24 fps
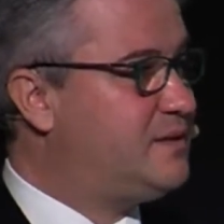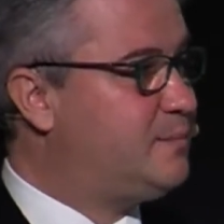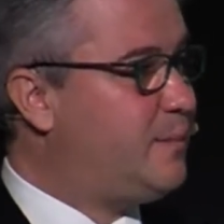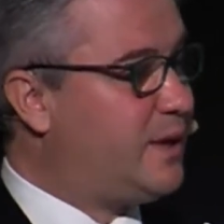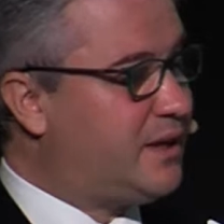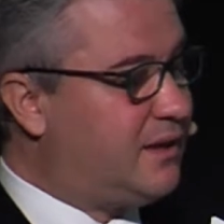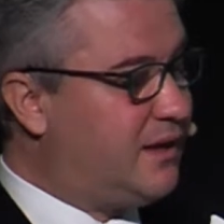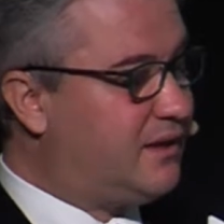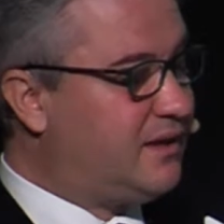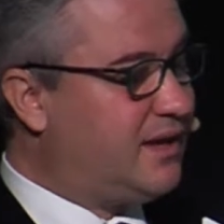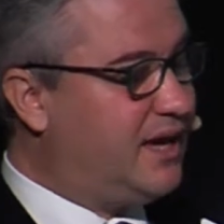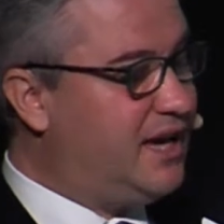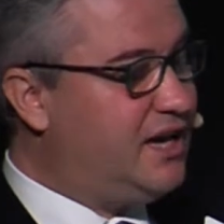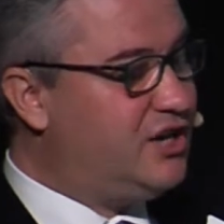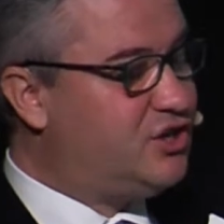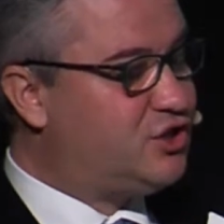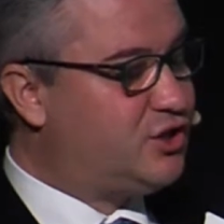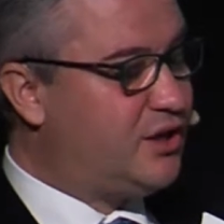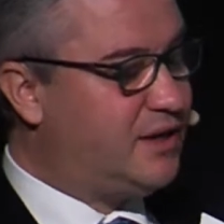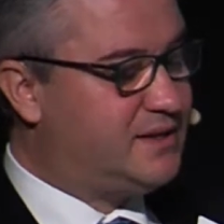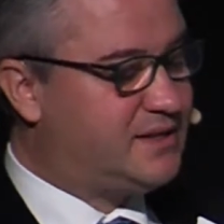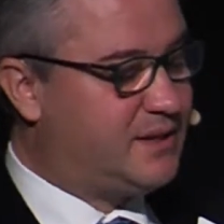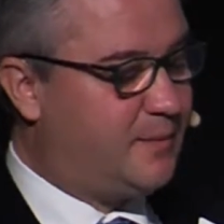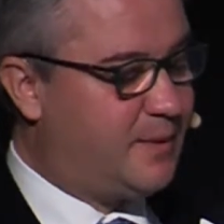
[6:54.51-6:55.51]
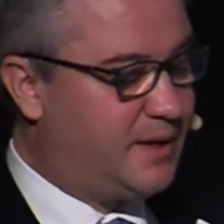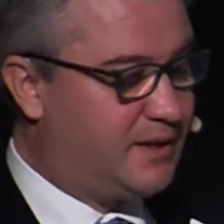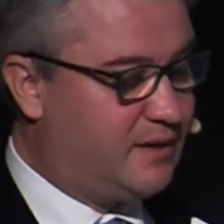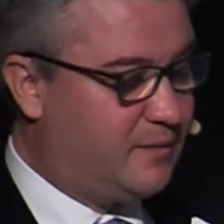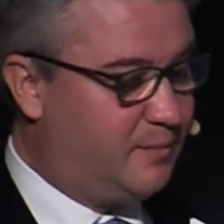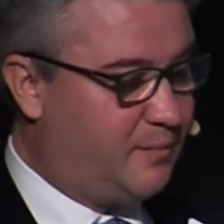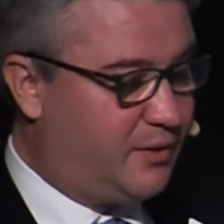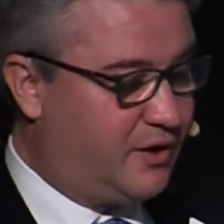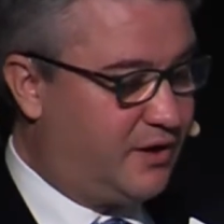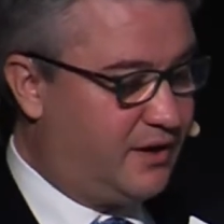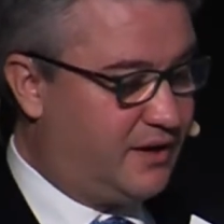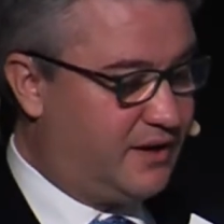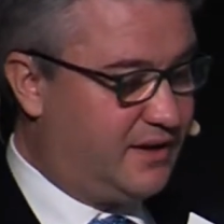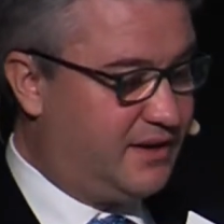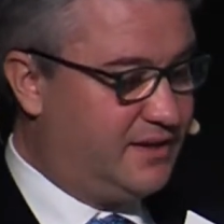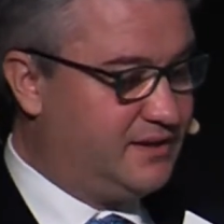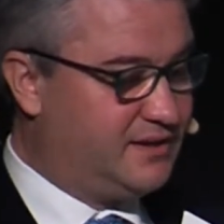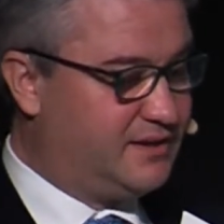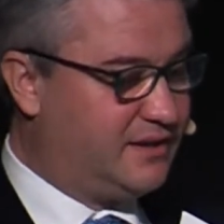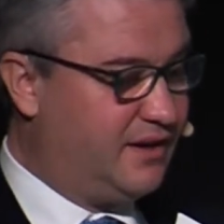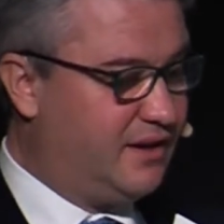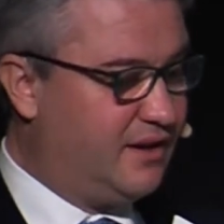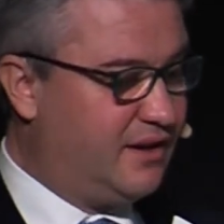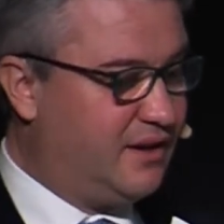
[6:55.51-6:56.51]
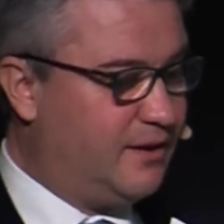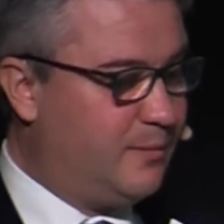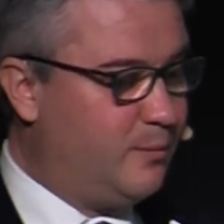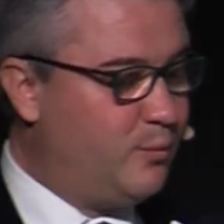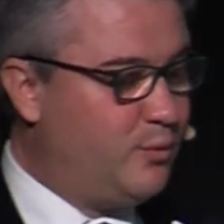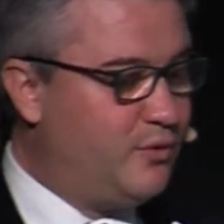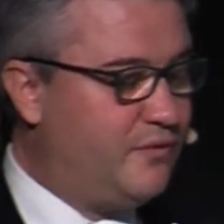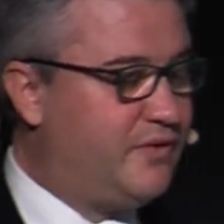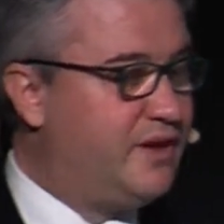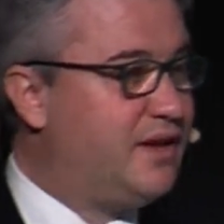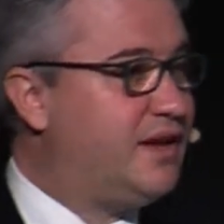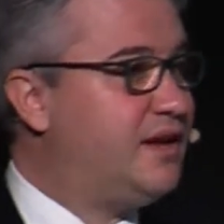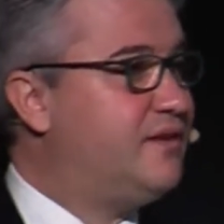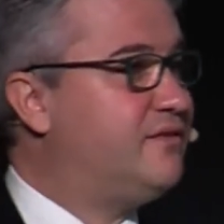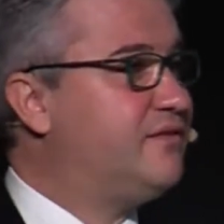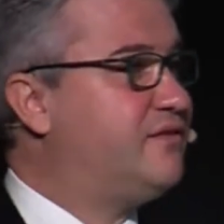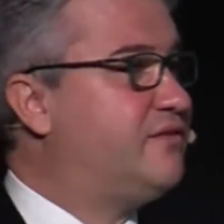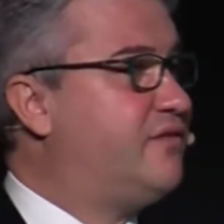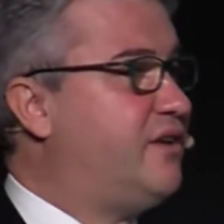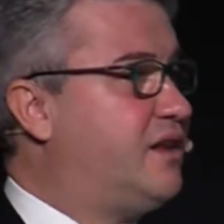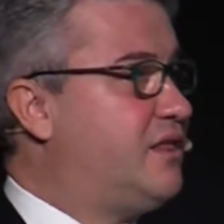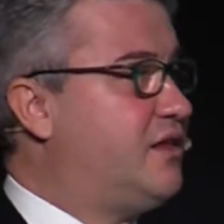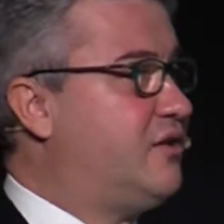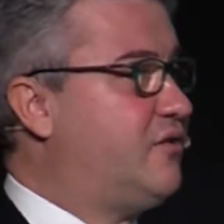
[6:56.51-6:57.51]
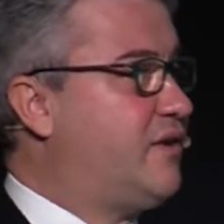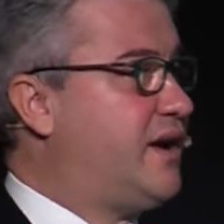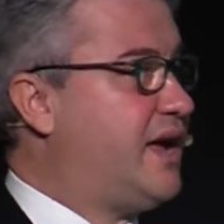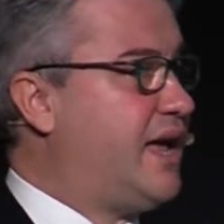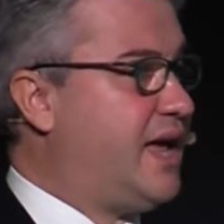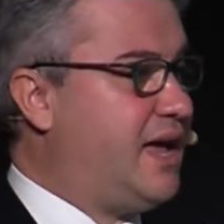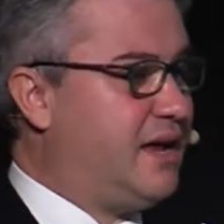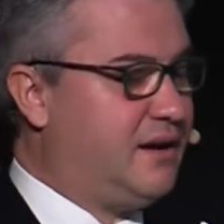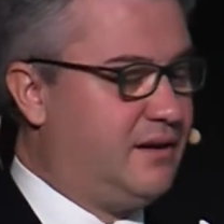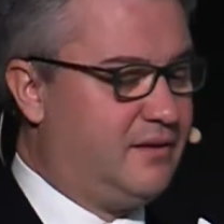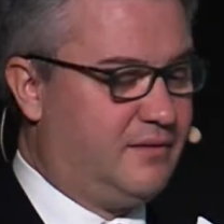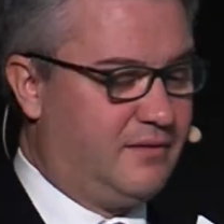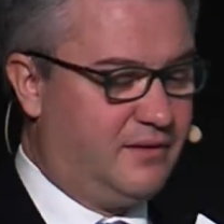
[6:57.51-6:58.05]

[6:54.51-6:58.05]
but that Asia and some other parties moving even farther ahead.